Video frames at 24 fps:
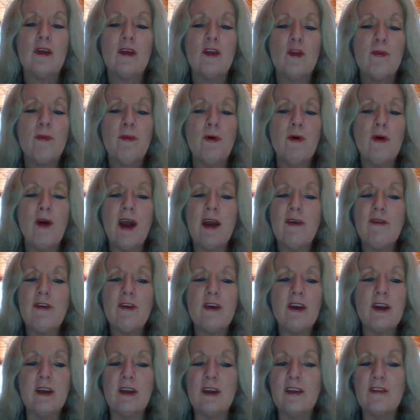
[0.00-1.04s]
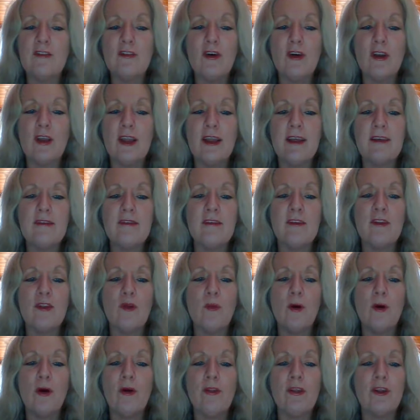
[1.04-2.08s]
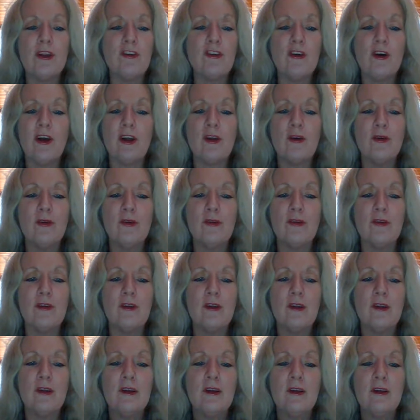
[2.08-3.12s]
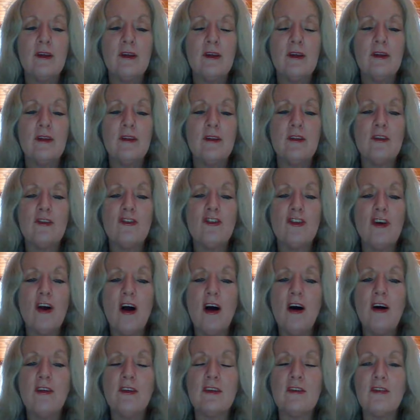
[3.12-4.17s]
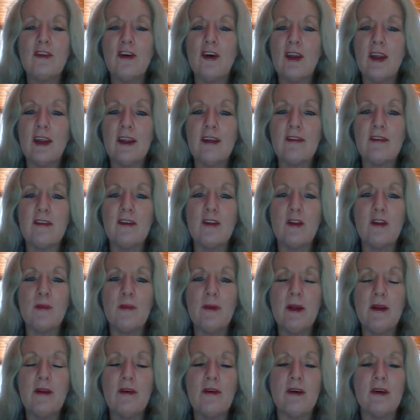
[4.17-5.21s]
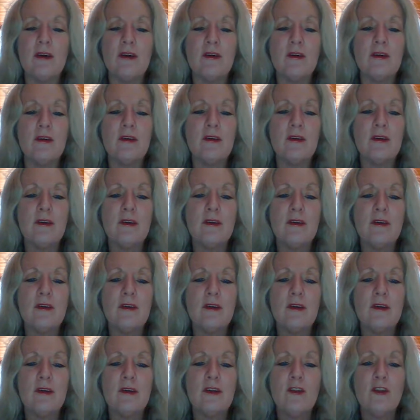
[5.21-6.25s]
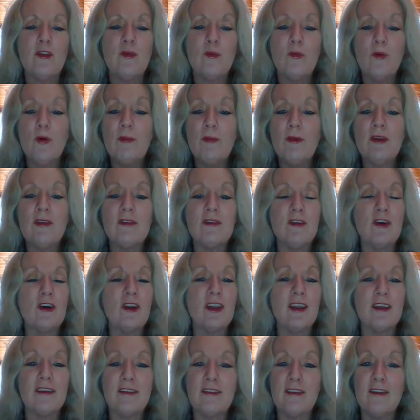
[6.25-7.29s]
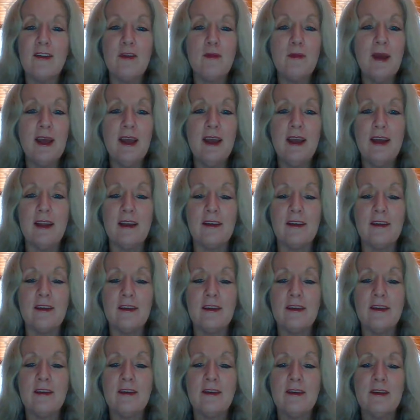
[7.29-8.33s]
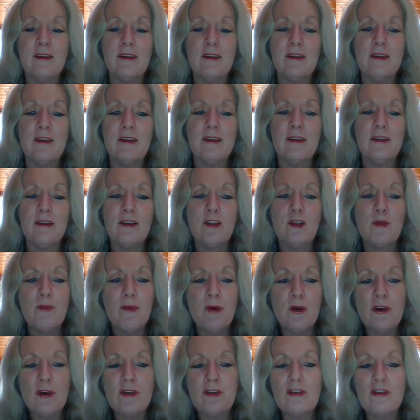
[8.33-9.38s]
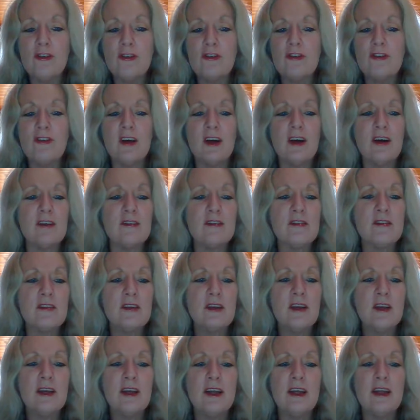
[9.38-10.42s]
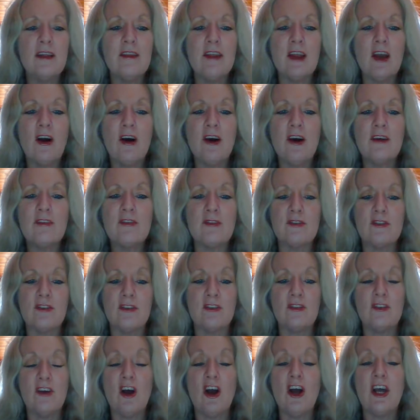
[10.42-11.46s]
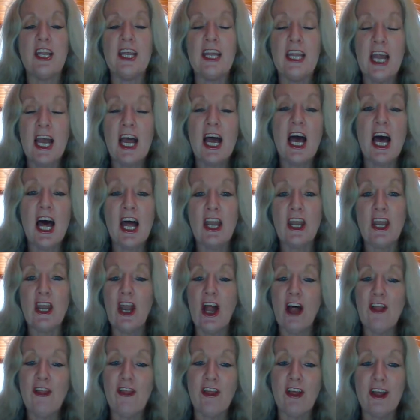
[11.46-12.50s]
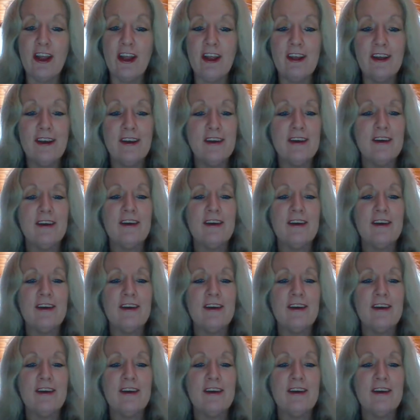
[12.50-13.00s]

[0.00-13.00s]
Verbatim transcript: The poor African is not less than the wealthy tycoon. The child is not less than the parent. The woman is not less than the man. The person who does, in the eyes of society, nothing